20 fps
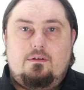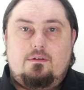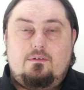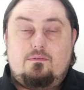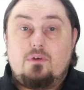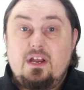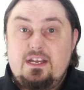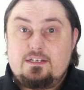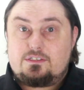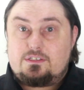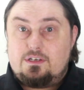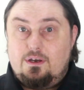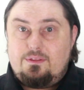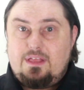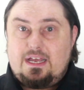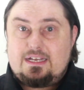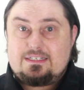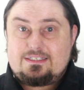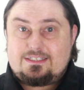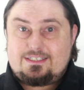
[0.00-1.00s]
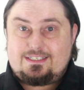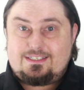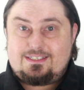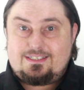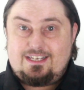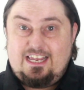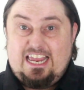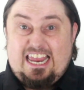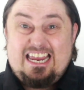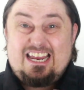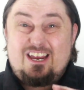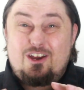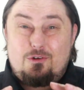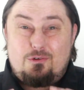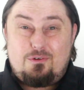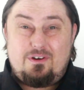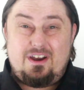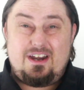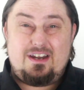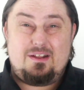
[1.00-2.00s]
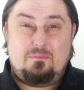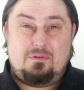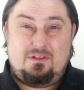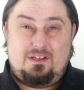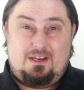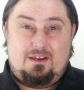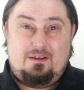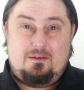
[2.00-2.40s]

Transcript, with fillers: Right, so that's incredibly